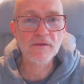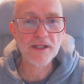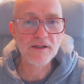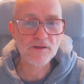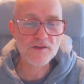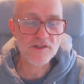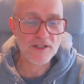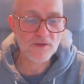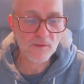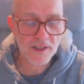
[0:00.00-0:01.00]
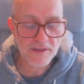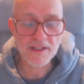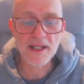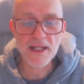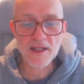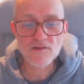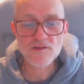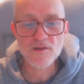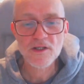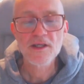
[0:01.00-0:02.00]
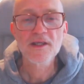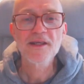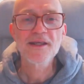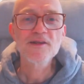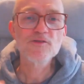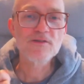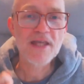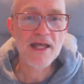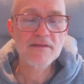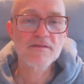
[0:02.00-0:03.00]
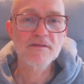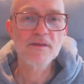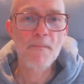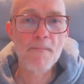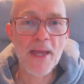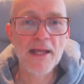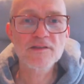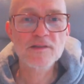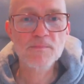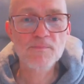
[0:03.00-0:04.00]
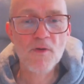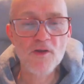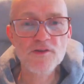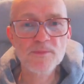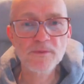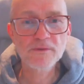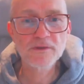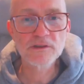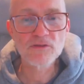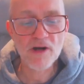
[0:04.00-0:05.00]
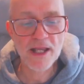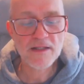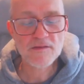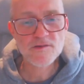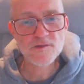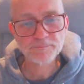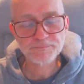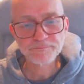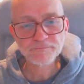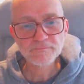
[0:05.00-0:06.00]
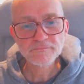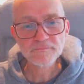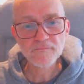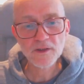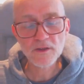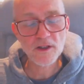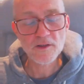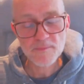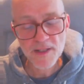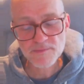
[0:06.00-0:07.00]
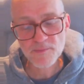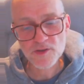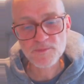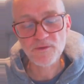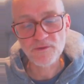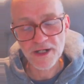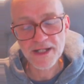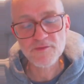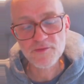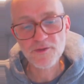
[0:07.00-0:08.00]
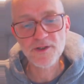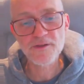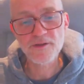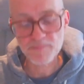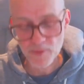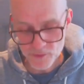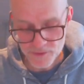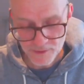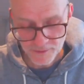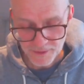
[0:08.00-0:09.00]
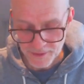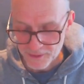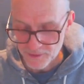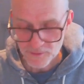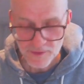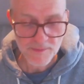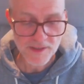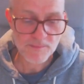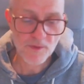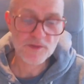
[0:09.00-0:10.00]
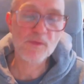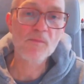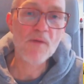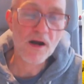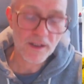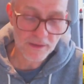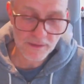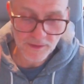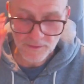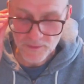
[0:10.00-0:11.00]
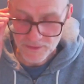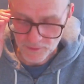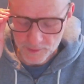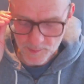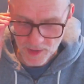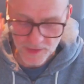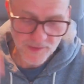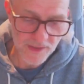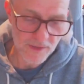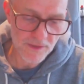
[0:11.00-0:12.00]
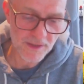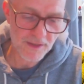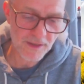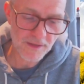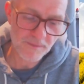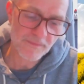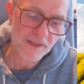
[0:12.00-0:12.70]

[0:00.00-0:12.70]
here on PsyToolkit is to get the best possible grades, the best possible grade for your poster, the best possible mark. We call this marks in the United Kingdom.